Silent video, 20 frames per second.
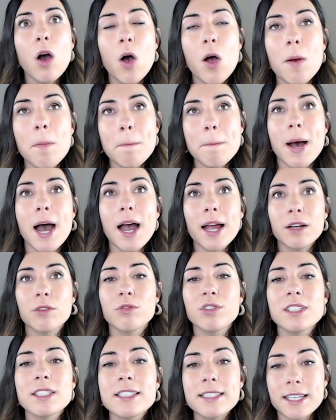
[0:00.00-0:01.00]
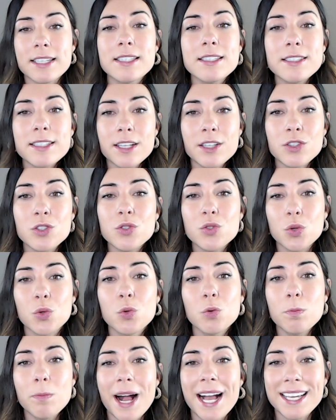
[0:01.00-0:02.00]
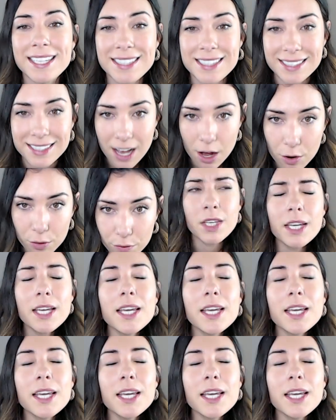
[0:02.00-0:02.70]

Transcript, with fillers: on my resistance to myself.